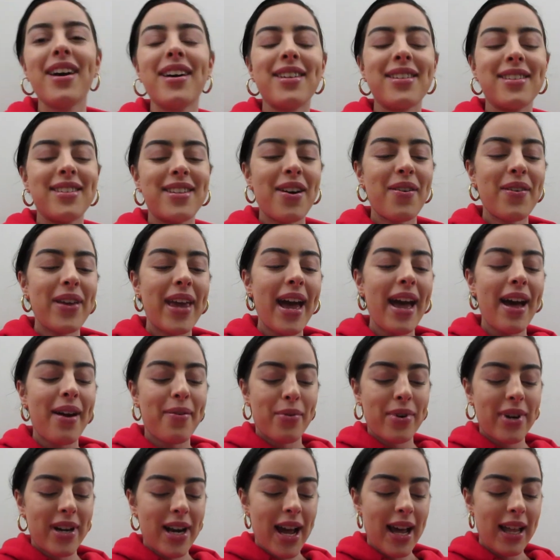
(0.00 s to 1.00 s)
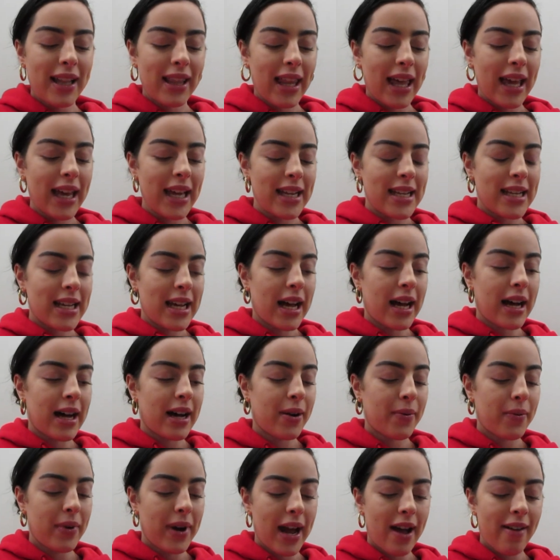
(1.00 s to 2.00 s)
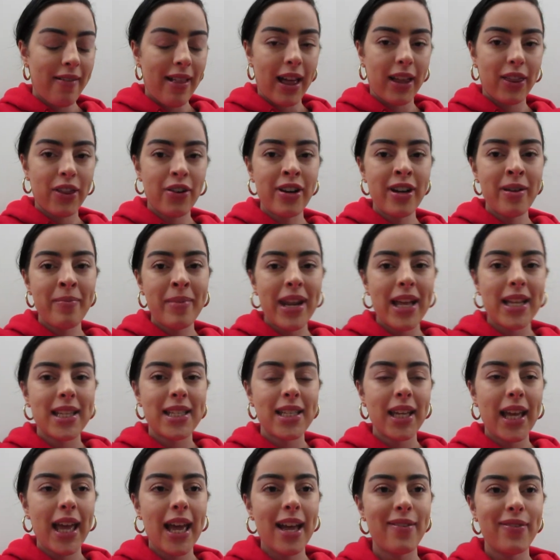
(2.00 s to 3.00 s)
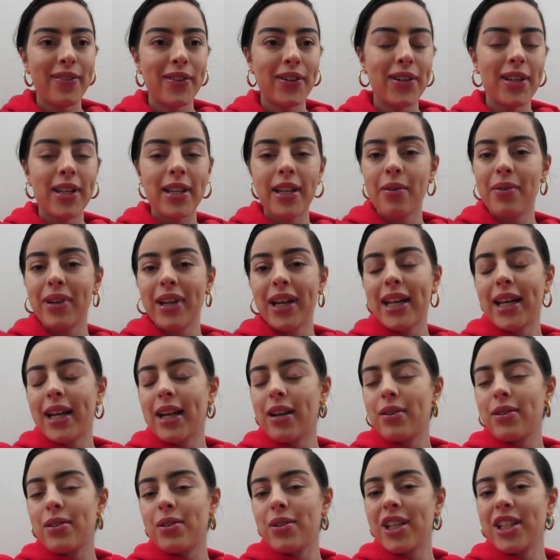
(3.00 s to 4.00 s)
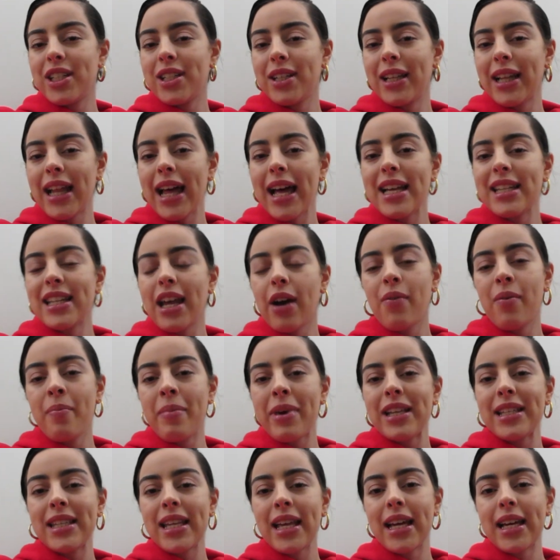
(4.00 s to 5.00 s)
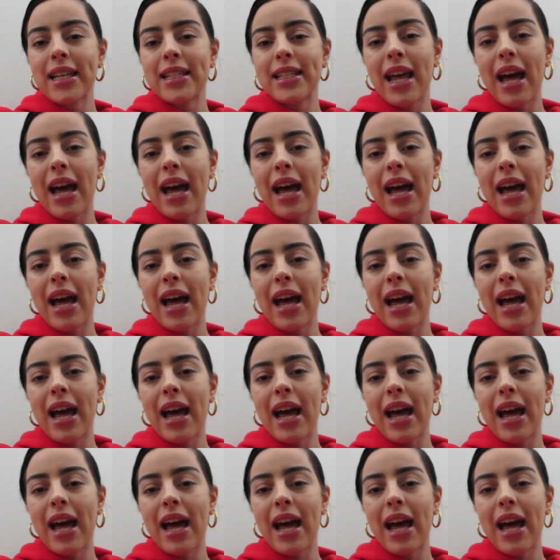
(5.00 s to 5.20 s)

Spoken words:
So yeah, we're not late. We have like 30 minutes to get food and then we're gonna go straight to class. How amazing is